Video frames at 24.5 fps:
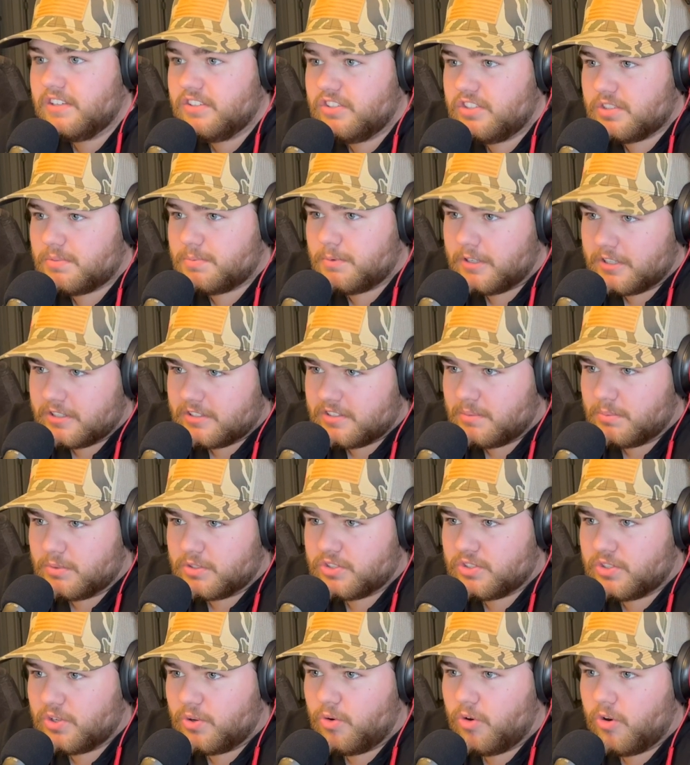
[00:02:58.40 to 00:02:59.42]
Just because it
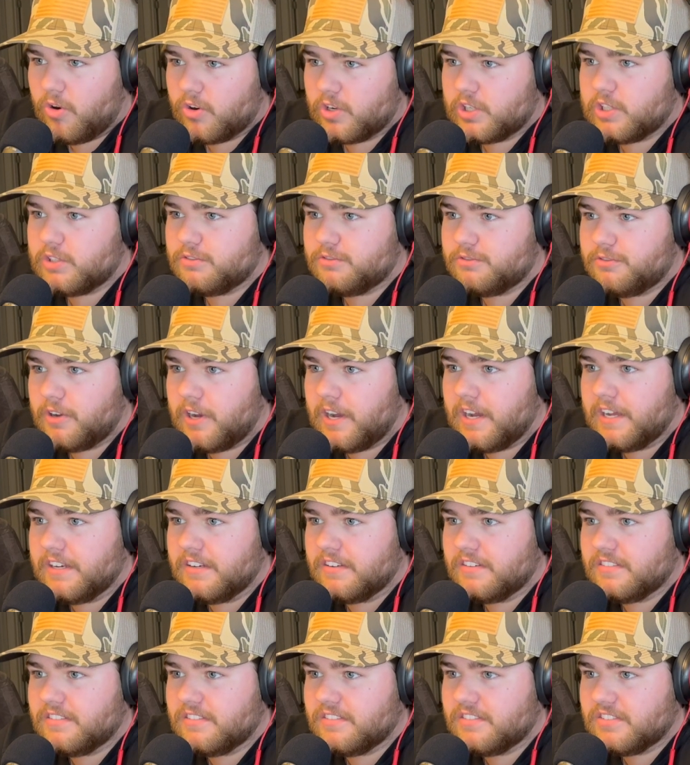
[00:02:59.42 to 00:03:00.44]
was so hard to
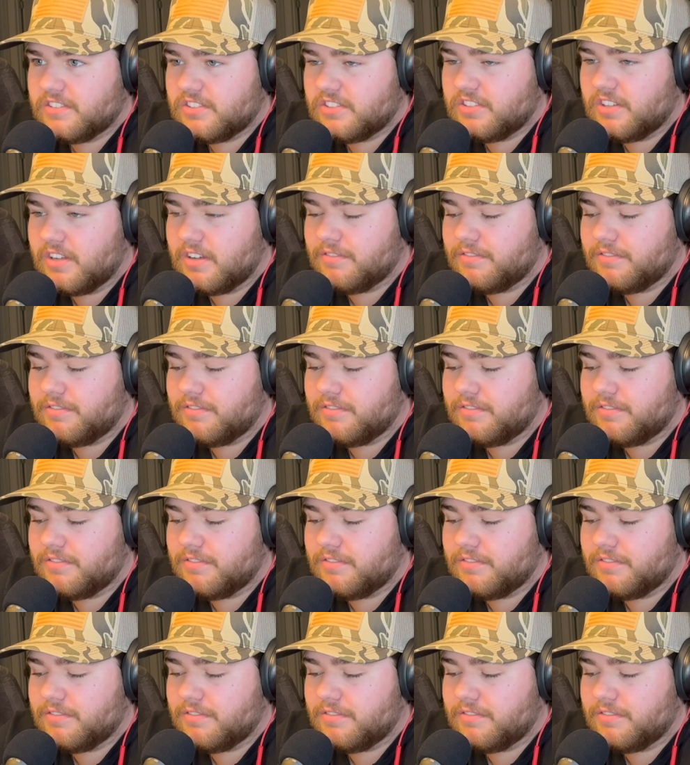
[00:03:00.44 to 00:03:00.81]
find stuff